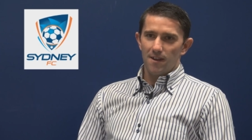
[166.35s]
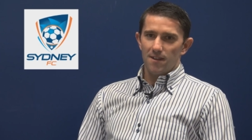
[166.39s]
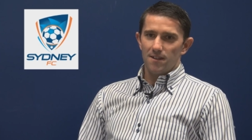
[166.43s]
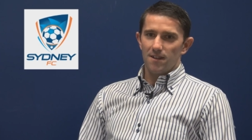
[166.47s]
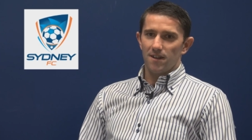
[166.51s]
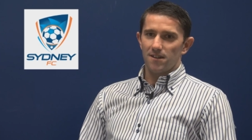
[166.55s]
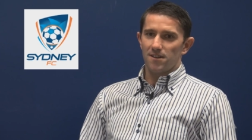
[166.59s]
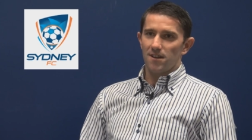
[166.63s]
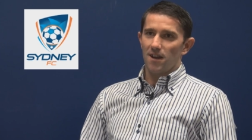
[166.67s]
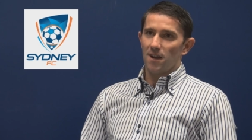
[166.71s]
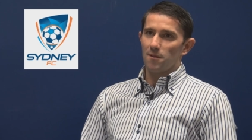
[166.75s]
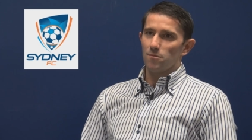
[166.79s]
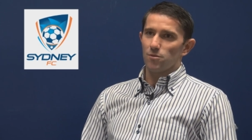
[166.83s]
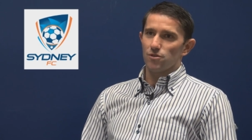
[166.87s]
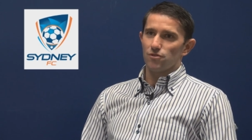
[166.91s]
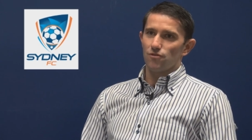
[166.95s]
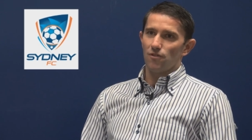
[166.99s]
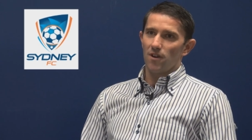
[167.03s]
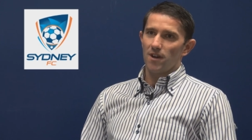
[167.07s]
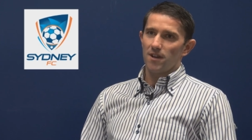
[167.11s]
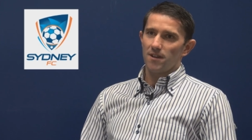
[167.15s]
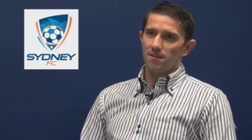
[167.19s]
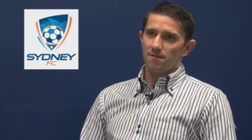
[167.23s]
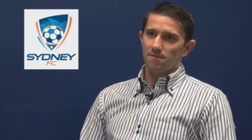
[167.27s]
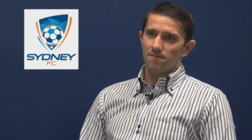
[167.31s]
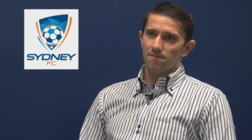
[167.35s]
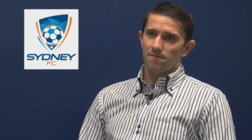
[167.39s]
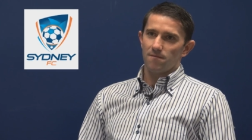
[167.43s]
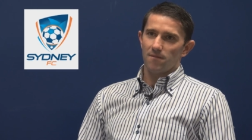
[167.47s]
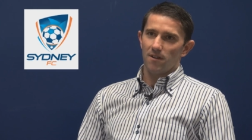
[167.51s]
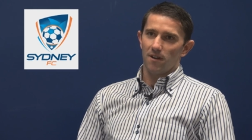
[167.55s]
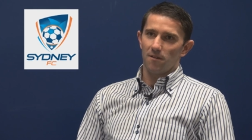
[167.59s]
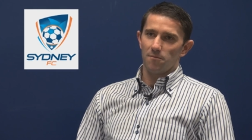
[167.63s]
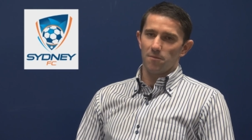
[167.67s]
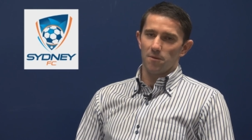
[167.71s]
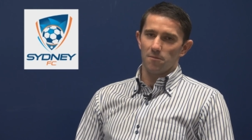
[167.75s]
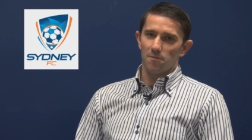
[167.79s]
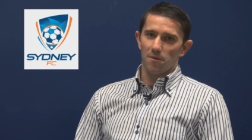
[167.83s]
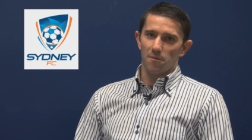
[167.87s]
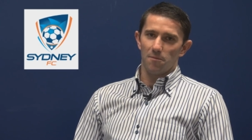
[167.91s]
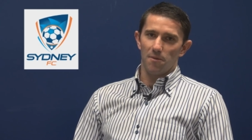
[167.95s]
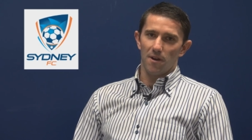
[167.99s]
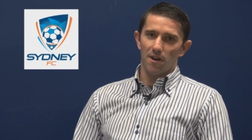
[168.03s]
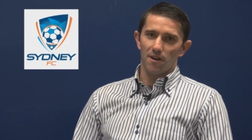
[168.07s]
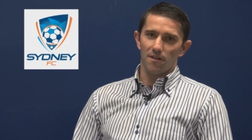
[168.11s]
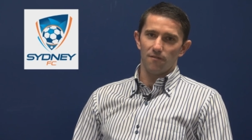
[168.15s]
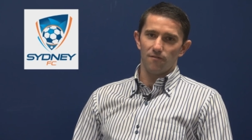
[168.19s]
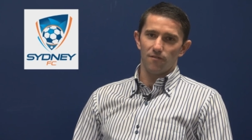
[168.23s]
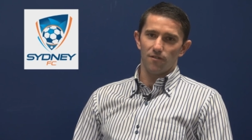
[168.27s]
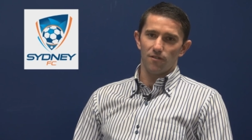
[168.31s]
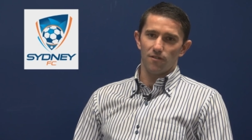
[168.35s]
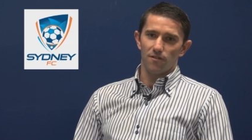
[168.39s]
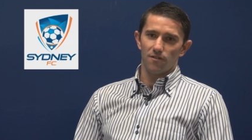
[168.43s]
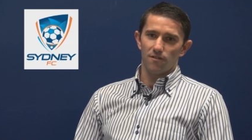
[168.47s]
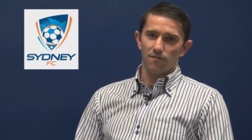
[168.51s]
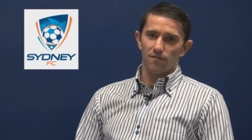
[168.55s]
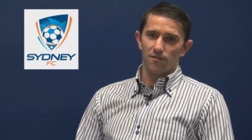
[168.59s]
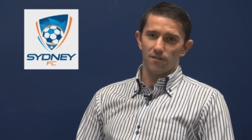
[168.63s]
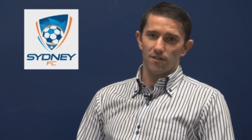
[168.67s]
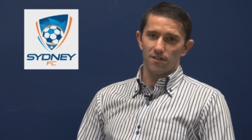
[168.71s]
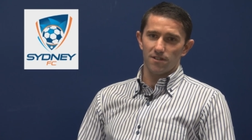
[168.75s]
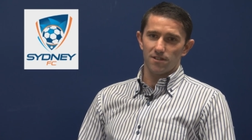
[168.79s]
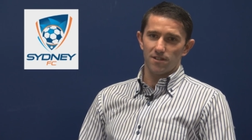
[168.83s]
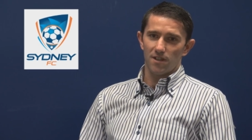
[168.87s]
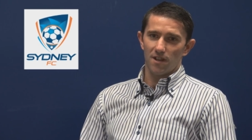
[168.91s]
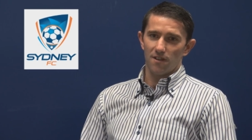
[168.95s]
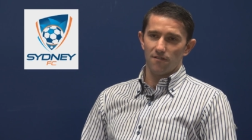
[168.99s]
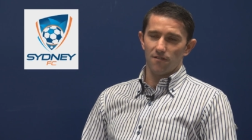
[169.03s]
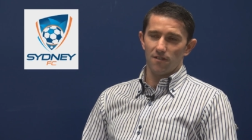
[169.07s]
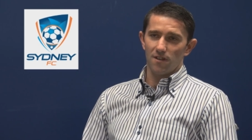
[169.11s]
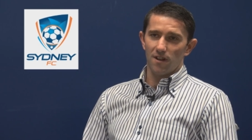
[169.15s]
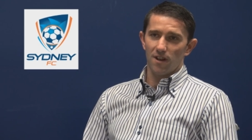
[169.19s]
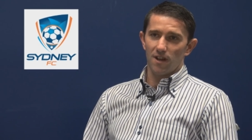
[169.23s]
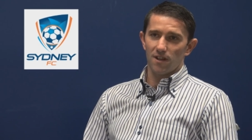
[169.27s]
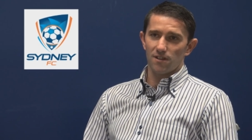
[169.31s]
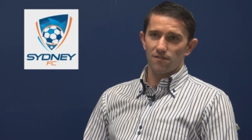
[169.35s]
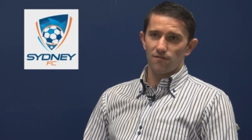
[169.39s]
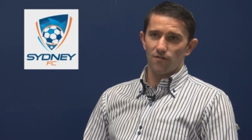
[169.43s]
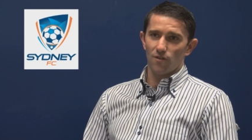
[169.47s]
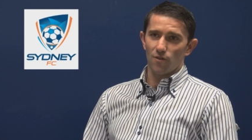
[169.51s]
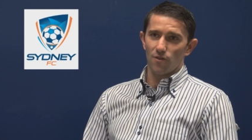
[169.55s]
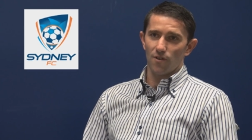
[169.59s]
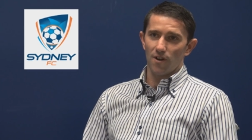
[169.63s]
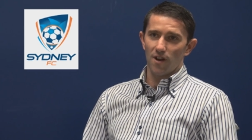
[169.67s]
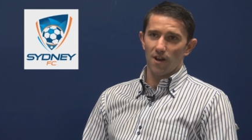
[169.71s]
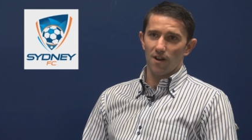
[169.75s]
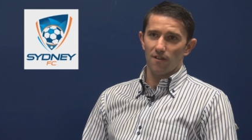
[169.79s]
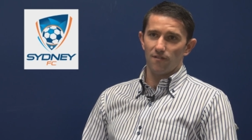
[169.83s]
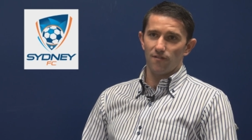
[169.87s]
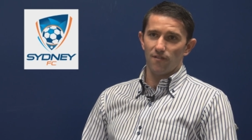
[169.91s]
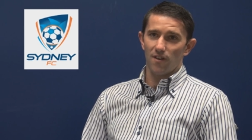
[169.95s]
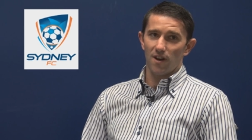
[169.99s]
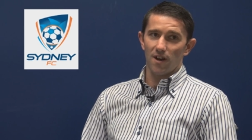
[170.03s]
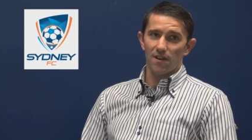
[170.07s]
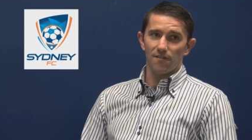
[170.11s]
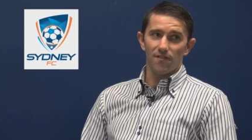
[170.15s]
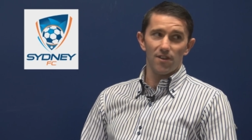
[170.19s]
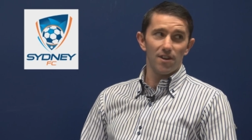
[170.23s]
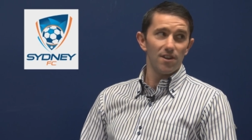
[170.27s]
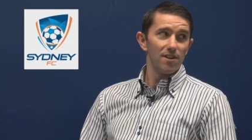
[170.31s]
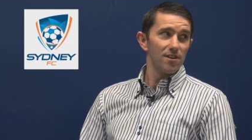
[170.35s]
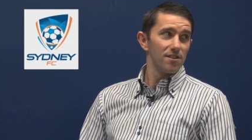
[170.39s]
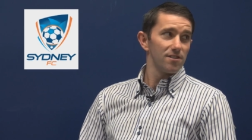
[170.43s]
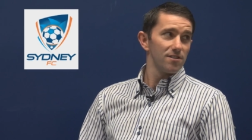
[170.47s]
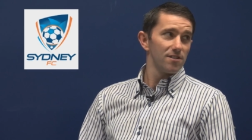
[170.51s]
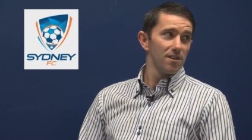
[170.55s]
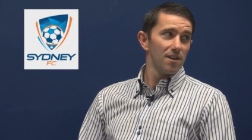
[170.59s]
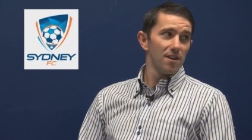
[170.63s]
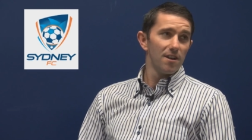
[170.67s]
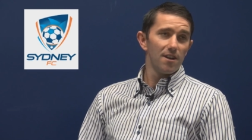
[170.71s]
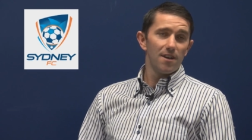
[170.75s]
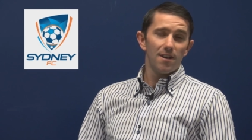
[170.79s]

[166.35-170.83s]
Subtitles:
That time was right. I've been preparing for this day for the last 4.5, 5 years.